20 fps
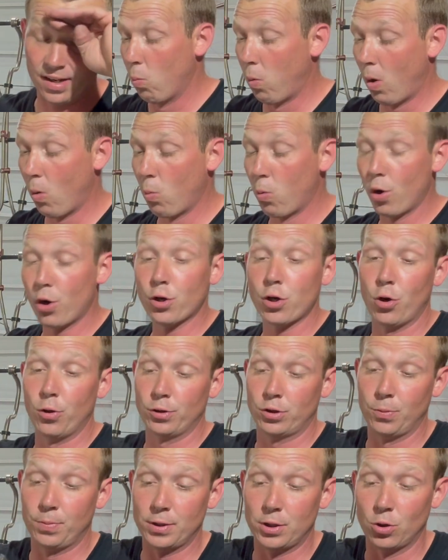what we're
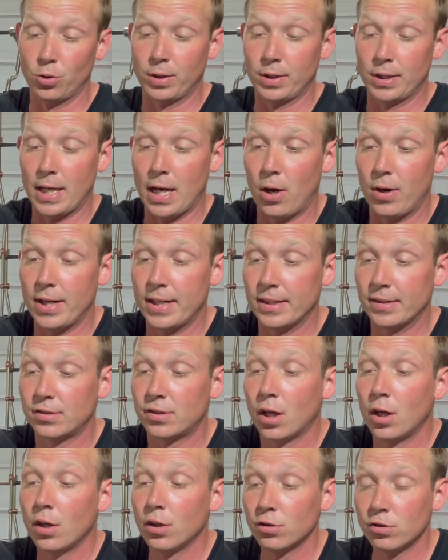going to be doing now
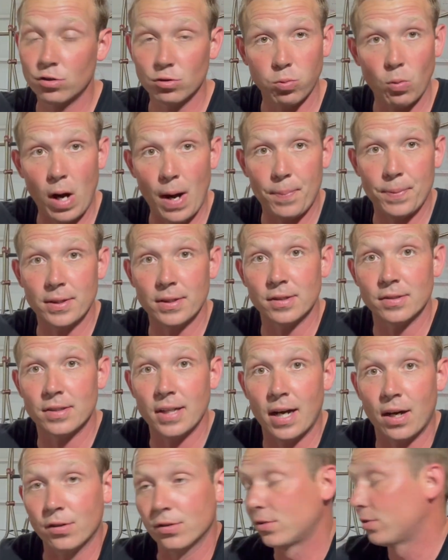is swapping this
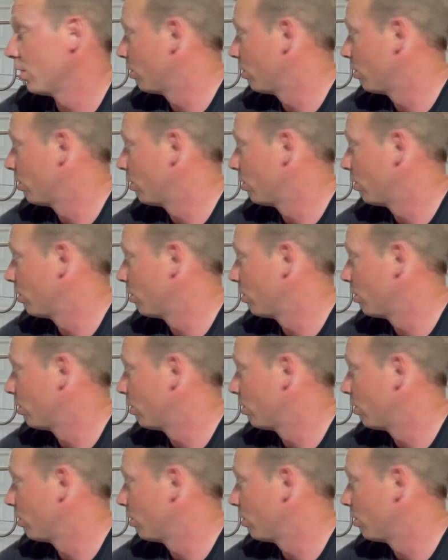out. So